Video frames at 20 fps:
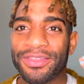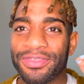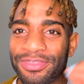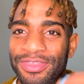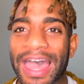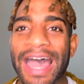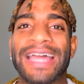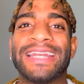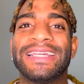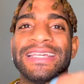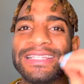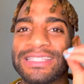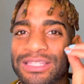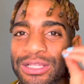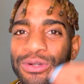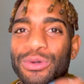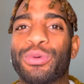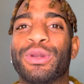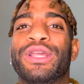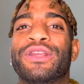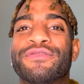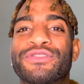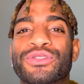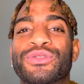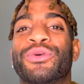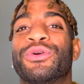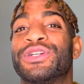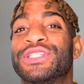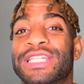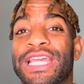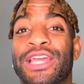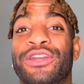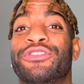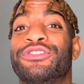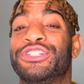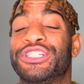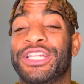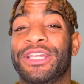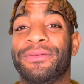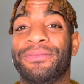That is the Queen of Swords
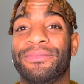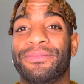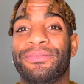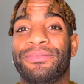energy.